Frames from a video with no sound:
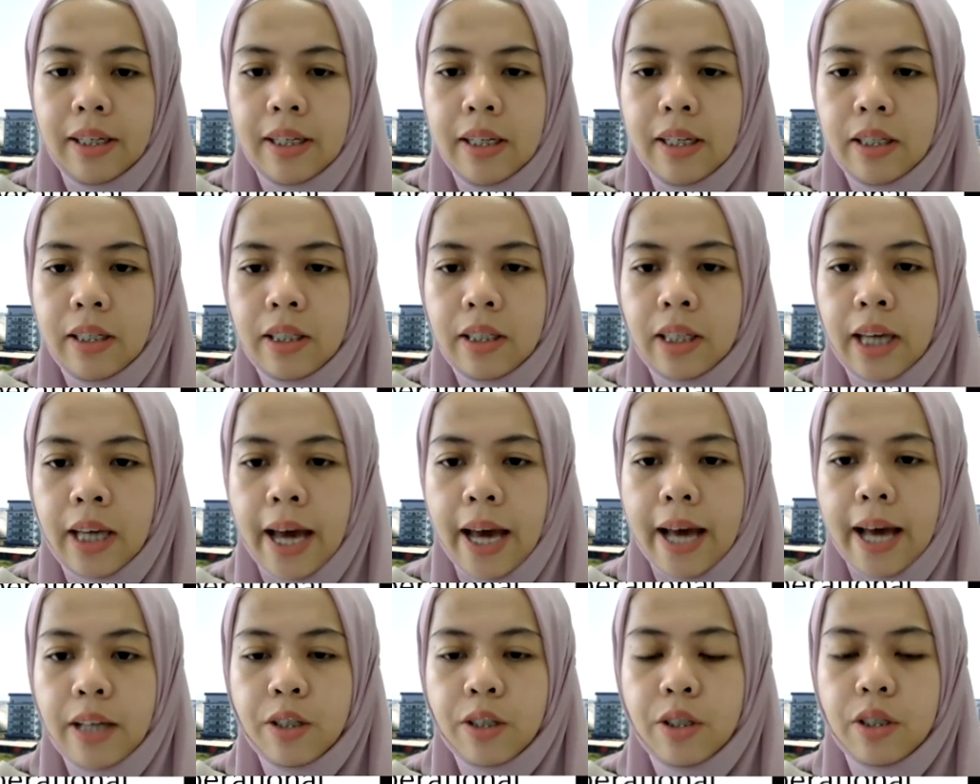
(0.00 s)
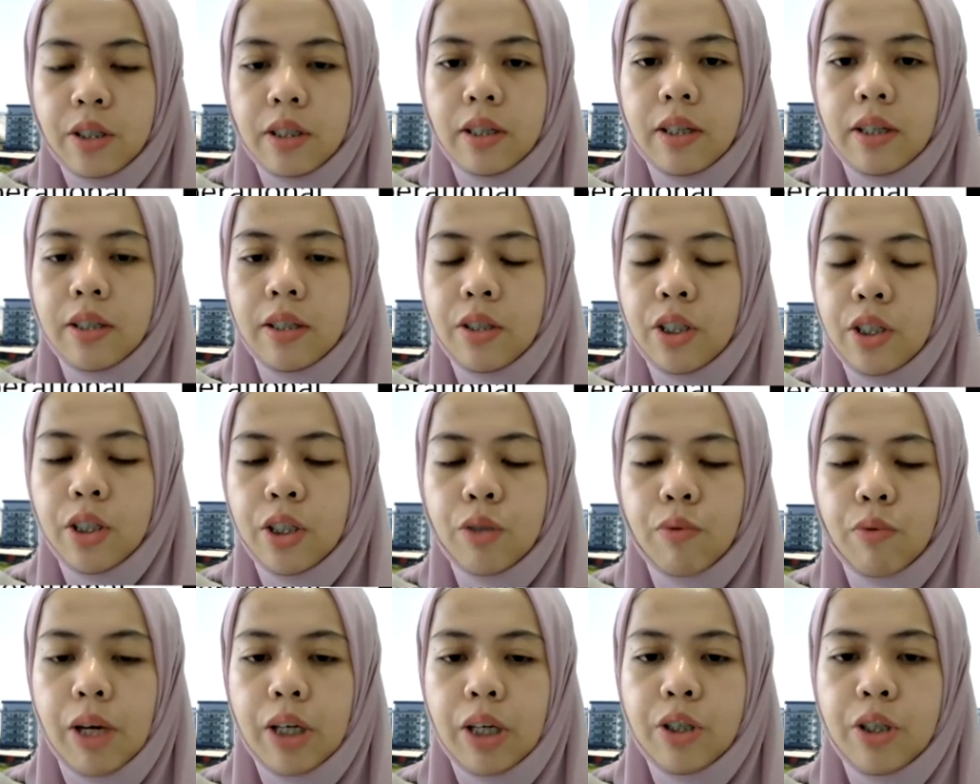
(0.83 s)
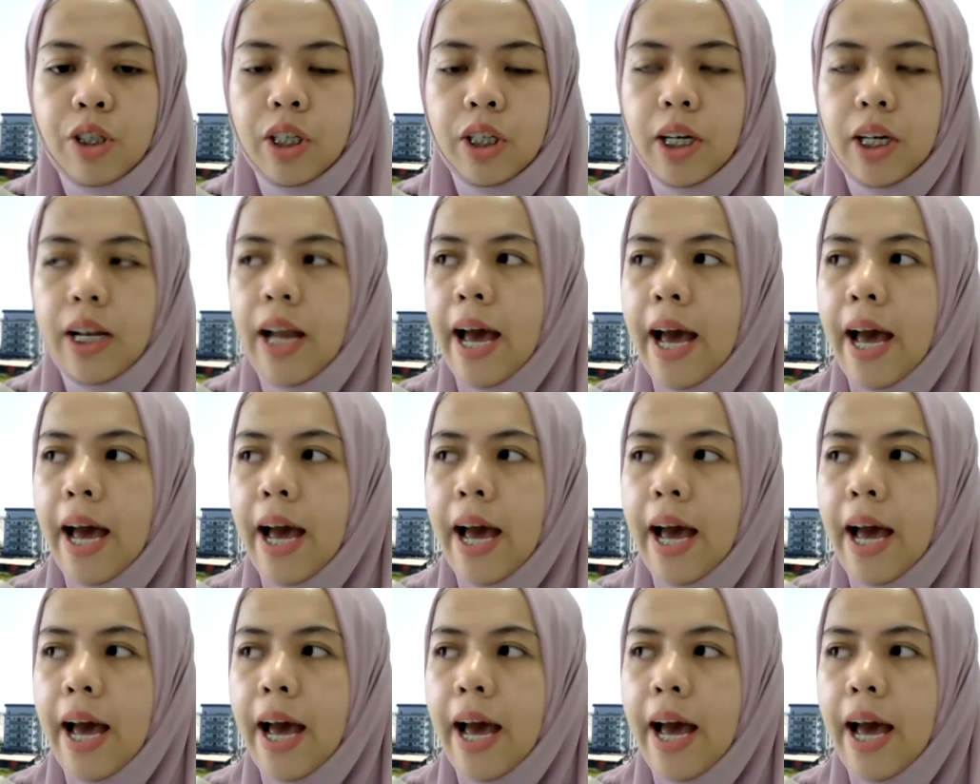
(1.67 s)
this cash situation